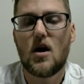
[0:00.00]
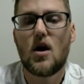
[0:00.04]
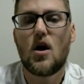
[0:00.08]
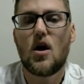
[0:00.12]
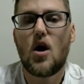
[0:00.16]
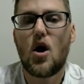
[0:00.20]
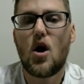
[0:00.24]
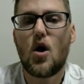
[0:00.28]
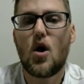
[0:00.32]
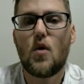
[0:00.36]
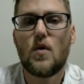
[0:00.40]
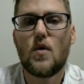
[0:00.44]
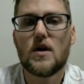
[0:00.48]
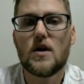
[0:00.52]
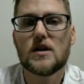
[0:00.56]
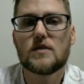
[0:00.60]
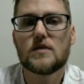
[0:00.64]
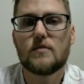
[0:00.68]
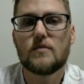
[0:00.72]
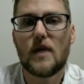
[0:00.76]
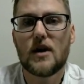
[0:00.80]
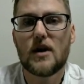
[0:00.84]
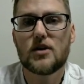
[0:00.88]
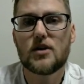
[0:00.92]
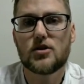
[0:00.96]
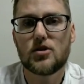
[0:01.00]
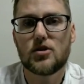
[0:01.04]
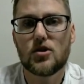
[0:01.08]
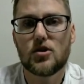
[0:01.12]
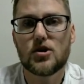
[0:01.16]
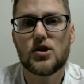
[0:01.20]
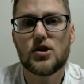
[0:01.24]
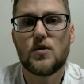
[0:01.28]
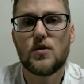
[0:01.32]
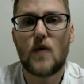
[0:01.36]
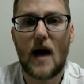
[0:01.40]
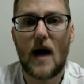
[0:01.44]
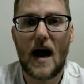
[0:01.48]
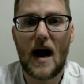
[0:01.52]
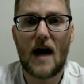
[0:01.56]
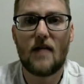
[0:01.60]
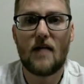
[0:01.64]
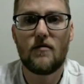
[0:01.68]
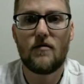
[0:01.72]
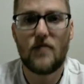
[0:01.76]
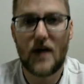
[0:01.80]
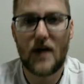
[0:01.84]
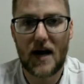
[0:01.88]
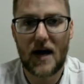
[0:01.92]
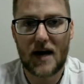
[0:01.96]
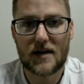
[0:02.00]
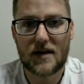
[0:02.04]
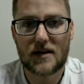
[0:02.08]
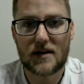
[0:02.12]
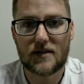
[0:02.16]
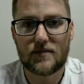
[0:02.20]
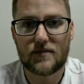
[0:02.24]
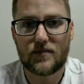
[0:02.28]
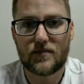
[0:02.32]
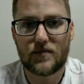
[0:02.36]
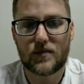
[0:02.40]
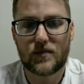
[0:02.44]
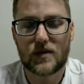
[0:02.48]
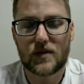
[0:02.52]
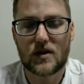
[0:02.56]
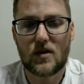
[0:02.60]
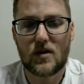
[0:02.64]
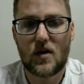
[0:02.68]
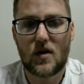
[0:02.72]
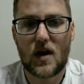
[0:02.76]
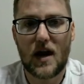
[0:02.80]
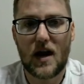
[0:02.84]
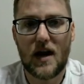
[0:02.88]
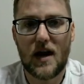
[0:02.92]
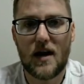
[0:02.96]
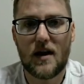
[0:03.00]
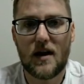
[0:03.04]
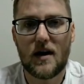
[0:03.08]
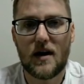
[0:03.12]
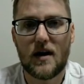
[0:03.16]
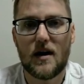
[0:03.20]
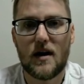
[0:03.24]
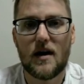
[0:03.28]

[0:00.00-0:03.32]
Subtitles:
Always make sure you have that. Okay?